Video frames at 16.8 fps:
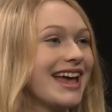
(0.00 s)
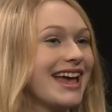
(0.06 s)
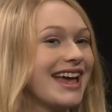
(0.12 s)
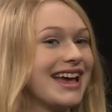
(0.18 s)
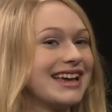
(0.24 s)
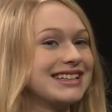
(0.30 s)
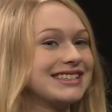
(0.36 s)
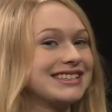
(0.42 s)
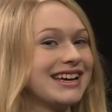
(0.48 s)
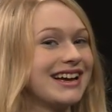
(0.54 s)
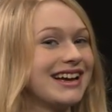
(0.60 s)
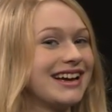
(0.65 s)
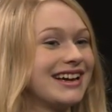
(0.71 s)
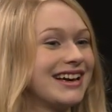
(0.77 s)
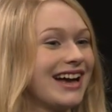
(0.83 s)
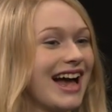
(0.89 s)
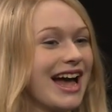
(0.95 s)
And
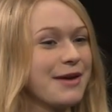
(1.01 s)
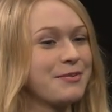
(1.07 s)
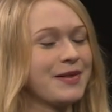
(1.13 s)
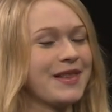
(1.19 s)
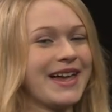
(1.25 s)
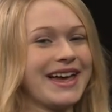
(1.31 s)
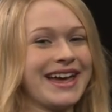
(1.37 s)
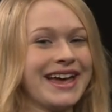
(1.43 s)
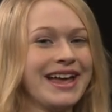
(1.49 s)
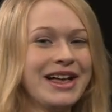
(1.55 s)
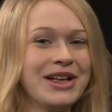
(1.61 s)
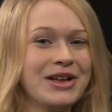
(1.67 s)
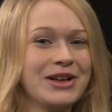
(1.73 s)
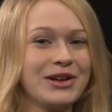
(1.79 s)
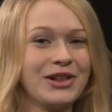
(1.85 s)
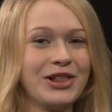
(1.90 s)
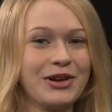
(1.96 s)
I play
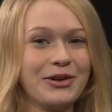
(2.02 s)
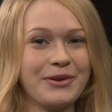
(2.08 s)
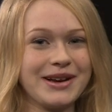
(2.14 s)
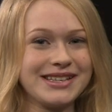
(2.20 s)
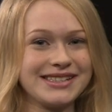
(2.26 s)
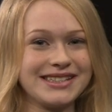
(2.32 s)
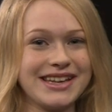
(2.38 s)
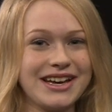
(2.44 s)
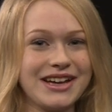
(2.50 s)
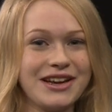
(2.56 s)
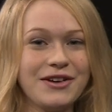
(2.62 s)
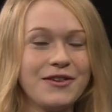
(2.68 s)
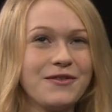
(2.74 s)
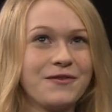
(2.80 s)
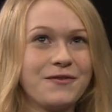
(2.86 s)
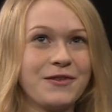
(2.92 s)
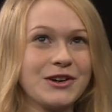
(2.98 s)
Clarissa
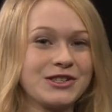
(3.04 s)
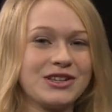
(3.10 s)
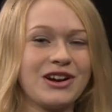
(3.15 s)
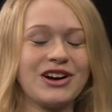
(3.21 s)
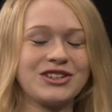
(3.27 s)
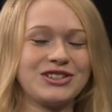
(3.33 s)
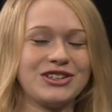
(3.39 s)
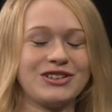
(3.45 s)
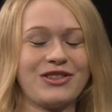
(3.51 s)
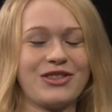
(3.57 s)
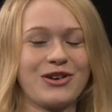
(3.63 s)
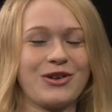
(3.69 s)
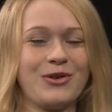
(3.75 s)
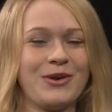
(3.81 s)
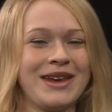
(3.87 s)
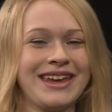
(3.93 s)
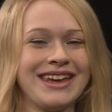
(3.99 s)
first archer to the
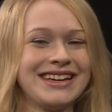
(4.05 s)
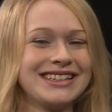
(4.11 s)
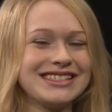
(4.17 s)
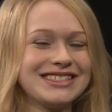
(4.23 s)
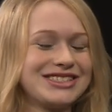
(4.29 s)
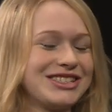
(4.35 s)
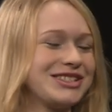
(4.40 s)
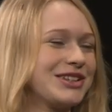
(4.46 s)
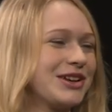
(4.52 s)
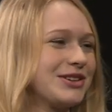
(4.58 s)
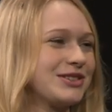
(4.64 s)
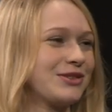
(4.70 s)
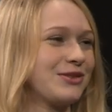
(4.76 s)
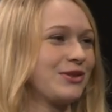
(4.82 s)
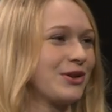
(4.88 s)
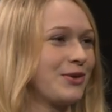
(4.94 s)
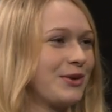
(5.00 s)
queen. She's
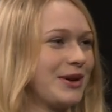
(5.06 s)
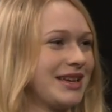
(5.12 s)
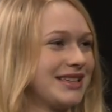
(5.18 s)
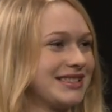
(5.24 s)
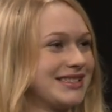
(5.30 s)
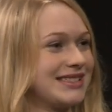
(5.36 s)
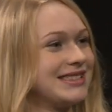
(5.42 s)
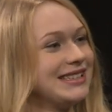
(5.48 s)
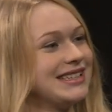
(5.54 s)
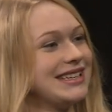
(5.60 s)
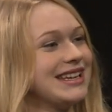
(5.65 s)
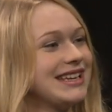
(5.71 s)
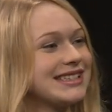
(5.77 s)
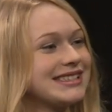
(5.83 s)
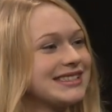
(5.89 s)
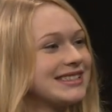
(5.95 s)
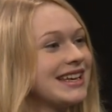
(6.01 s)
also the queen's
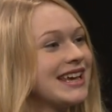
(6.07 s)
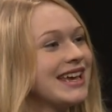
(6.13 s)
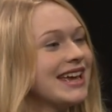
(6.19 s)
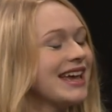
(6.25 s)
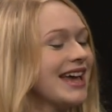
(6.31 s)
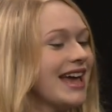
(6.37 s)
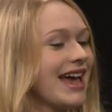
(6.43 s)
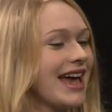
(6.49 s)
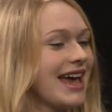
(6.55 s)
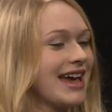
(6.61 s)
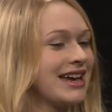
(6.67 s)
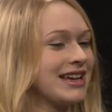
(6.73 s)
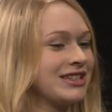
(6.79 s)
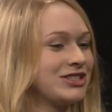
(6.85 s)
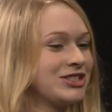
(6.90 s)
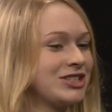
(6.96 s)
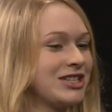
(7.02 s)
niece. Right.
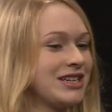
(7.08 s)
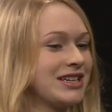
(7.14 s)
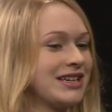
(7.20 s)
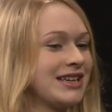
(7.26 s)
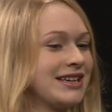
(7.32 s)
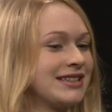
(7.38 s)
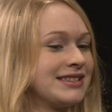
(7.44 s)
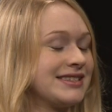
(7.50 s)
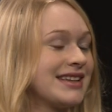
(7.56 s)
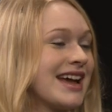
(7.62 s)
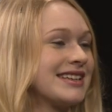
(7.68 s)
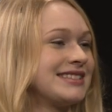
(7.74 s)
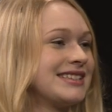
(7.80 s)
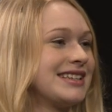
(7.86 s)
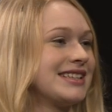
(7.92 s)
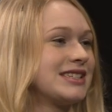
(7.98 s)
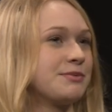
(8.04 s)
And she is
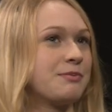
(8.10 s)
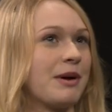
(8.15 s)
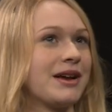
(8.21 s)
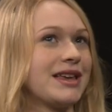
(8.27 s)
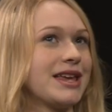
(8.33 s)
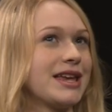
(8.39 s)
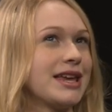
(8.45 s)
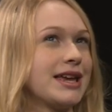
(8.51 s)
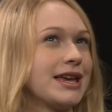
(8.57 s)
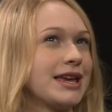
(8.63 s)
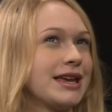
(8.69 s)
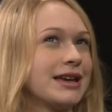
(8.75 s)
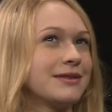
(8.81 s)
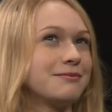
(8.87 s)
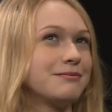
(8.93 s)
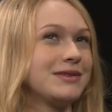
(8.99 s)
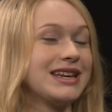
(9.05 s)
sassy,
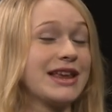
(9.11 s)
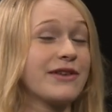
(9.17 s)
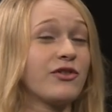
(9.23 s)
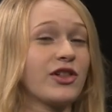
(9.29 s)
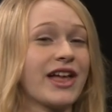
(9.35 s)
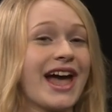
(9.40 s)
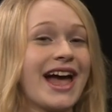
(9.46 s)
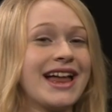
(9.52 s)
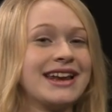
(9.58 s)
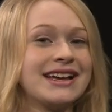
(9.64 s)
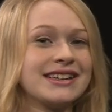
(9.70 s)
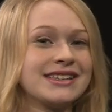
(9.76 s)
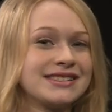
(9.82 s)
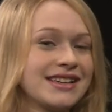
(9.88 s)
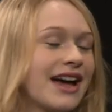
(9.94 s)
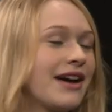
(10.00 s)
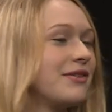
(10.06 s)
spunky, medieval
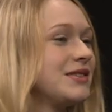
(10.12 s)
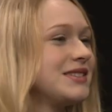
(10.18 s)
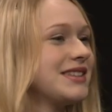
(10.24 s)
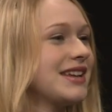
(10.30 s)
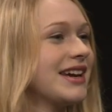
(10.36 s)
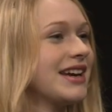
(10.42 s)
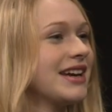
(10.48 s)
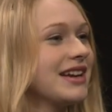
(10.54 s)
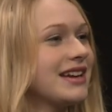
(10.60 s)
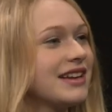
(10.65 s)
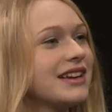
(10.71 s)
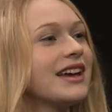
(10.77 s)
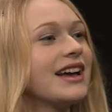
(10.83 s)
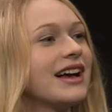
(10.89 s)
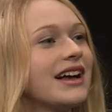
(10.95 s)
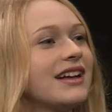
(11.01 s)
Katniss, I would say. Yeah.